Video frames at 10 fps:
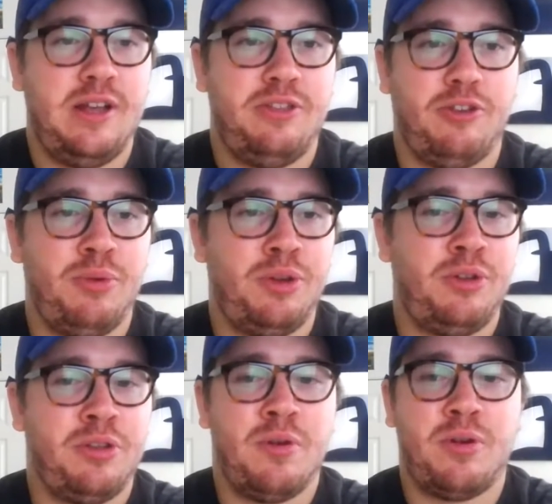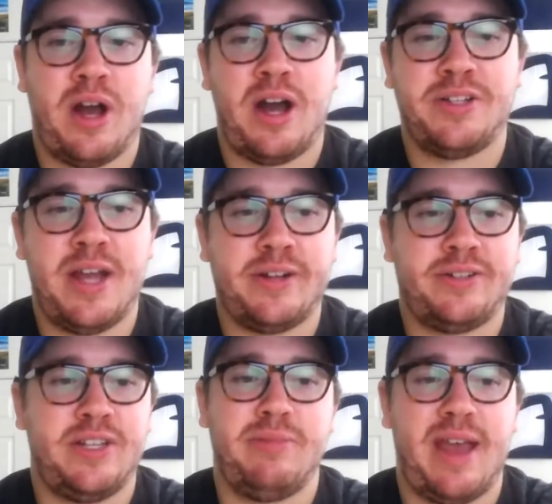They're a middle-of-the-road contact
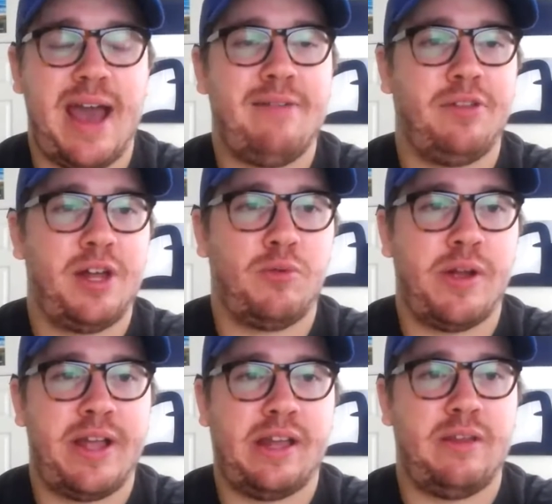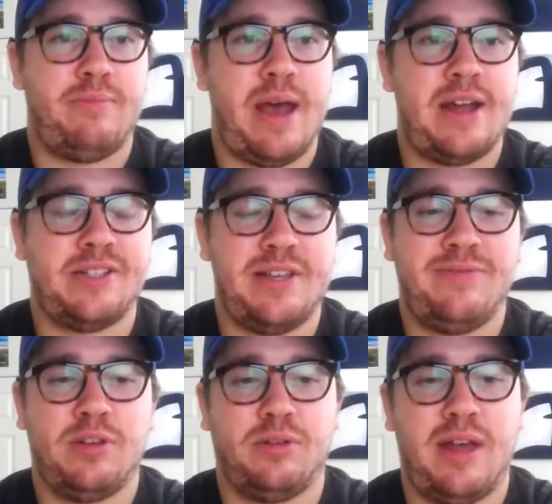team. They have a lot of right-handed bats. Even
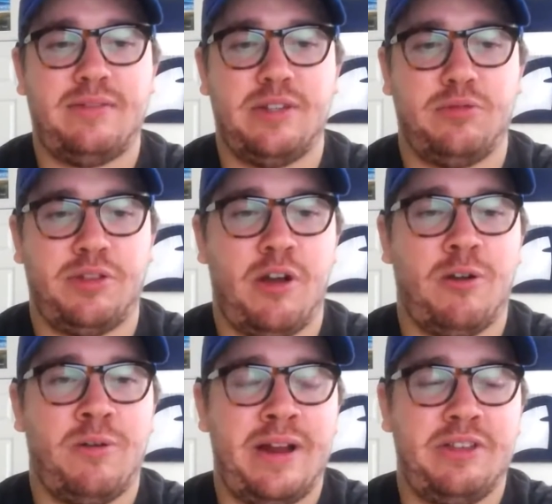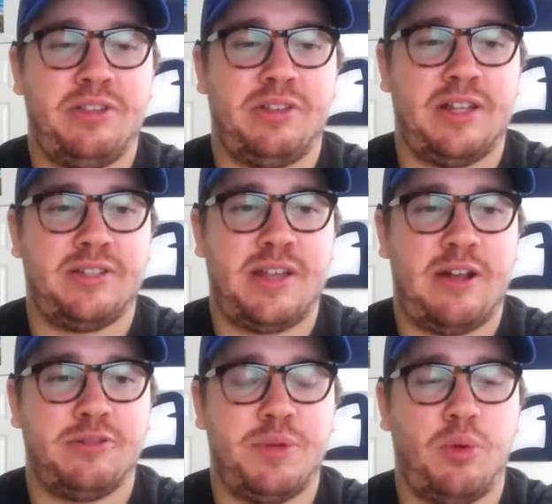their lefties really aren't anything that
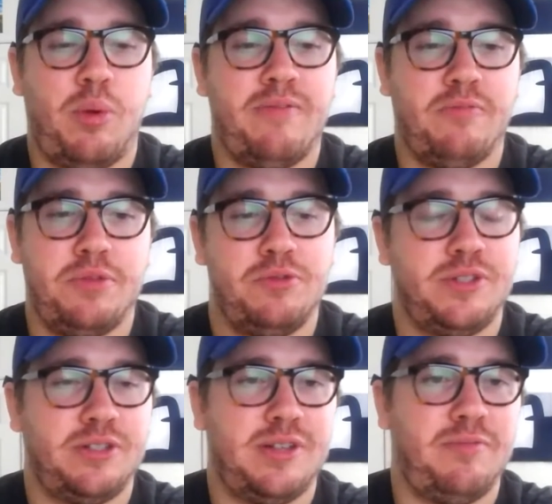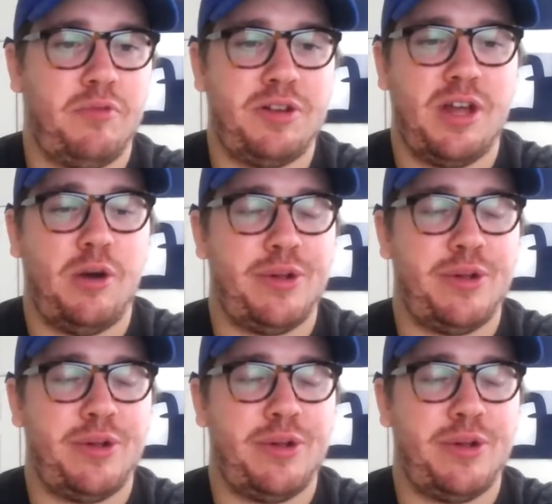scares me away from using Severino.